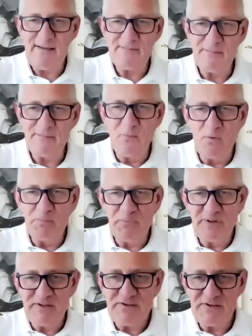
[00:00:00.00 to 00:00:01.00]
have some more
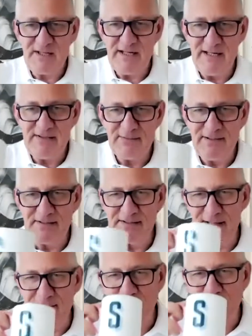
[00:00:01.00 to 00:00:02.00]
British tea to
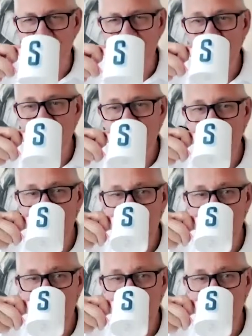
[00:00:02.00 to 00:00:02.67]
answer that one. I mean,